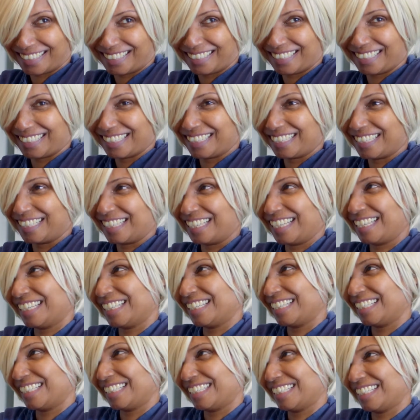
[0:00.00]
All
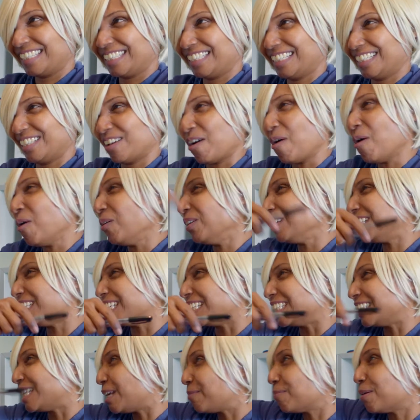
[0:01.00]

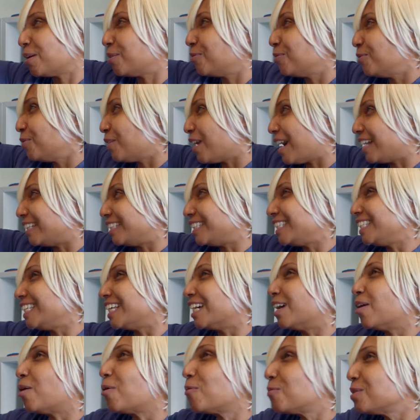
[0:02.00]
the neighborhood auntie
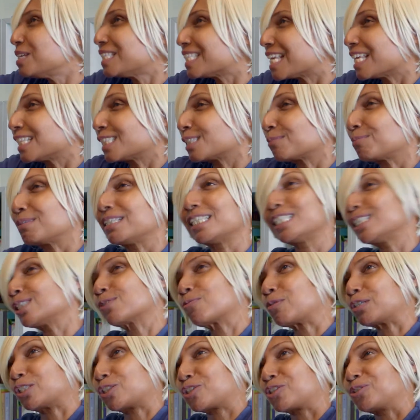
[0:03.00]
always ask me this
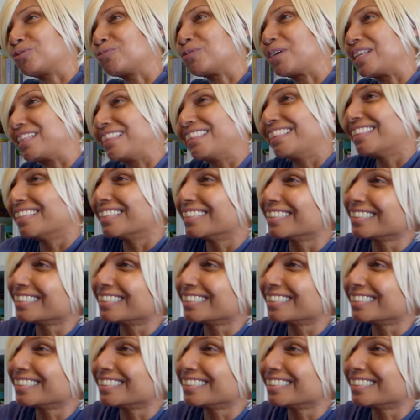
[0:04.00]
question one.